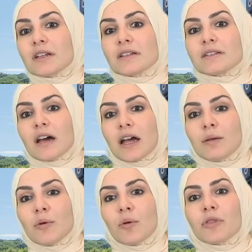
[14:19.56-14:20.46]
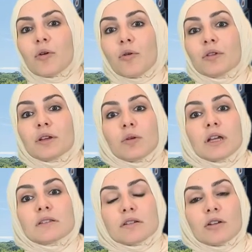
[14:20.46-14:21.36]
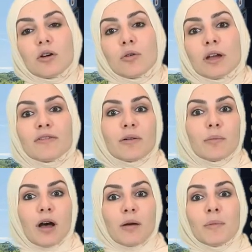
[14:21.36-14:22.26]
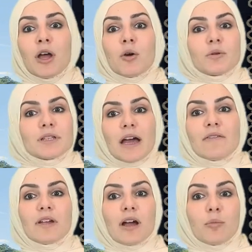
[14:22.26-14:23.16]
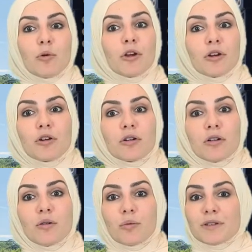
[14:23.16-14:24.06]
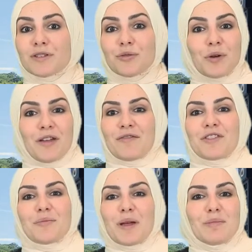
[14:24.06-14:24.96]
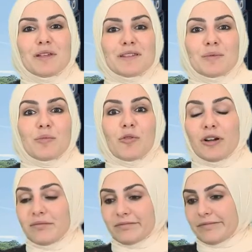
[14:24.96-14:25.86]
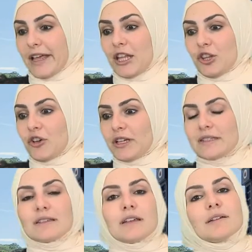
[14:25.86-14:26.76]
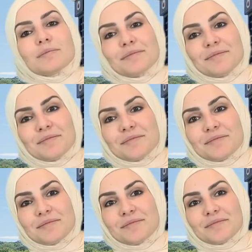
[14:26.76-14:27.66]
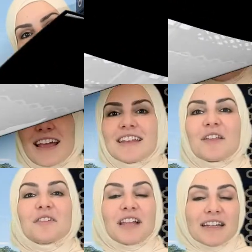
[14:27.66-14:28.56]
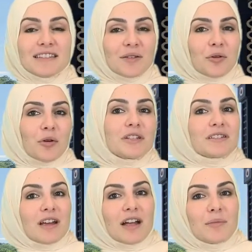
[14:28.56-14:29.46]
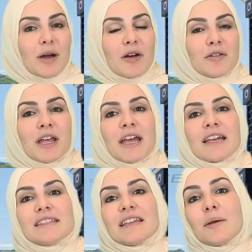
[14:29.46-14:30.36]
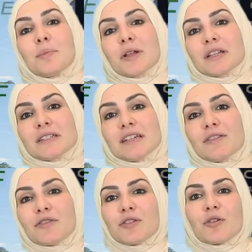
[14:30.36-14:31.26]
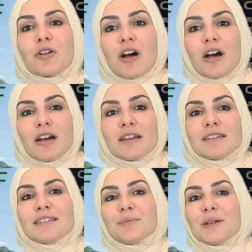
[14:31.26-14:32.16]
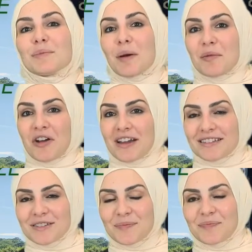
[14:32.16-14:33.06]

in a time when the only way to know if a mom was having a boy or a girl was to wait for the baby to be born and look and see. Now, the last thing we're going to talk about is the ability for the Quran to be memorized.